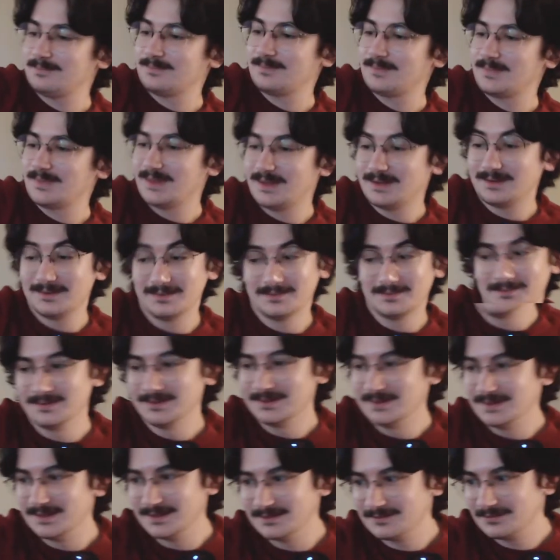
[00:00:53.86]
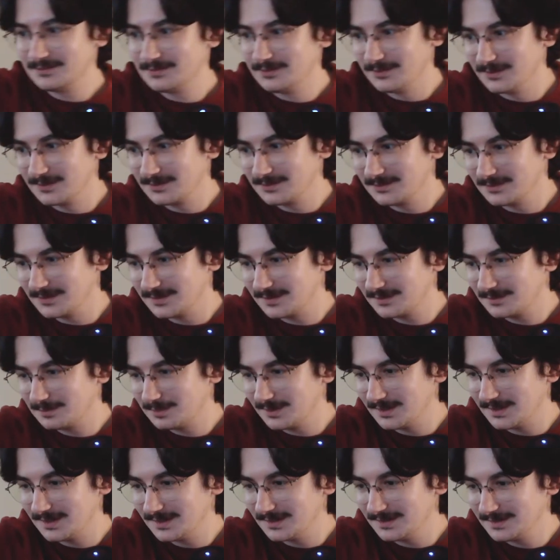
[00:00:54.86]
I don't really need 4 for
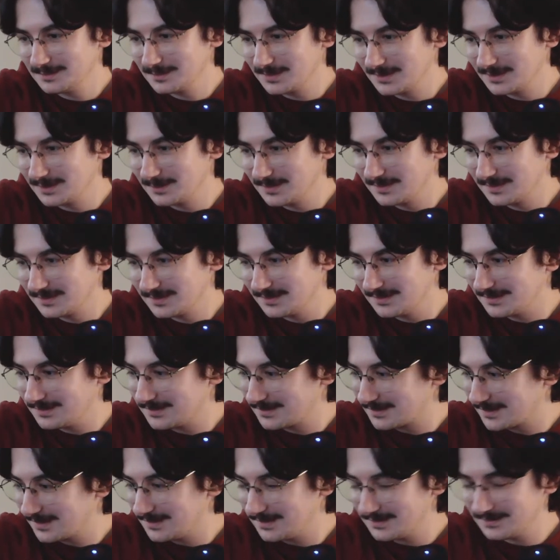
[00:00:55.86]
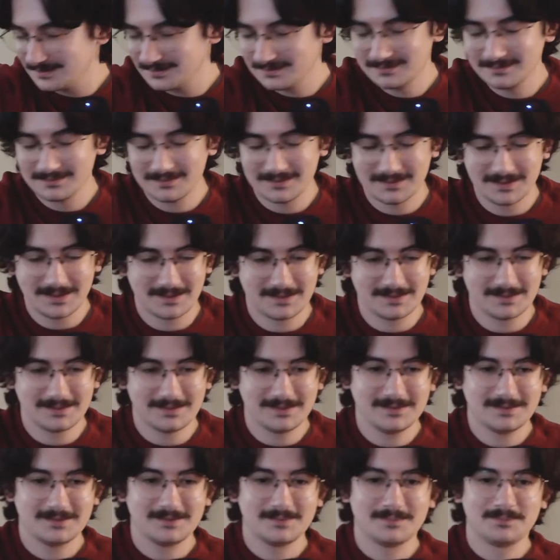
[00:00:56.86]
display purposes. It's kind of
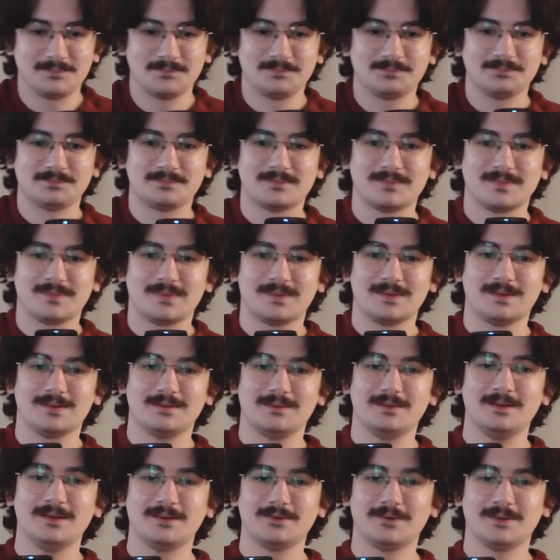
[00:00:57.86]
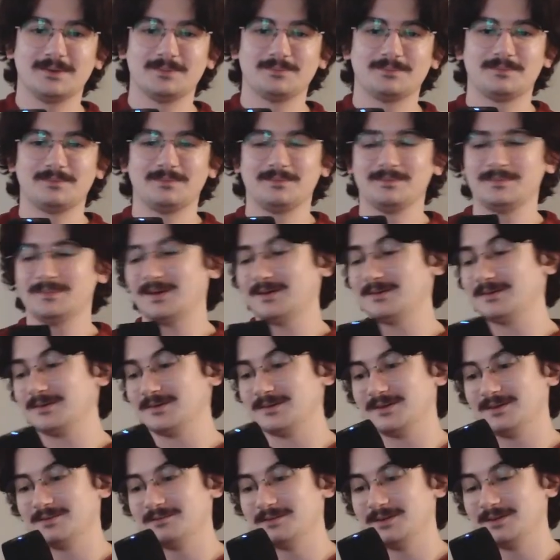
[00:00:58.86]
ridiculous. Anyway, I really
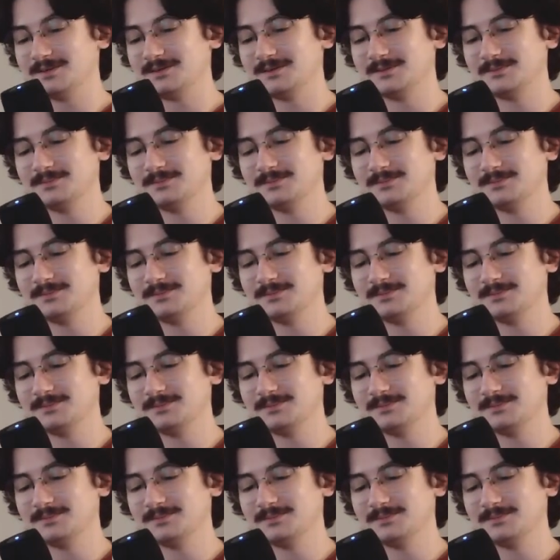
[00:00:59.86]
don't even need 2.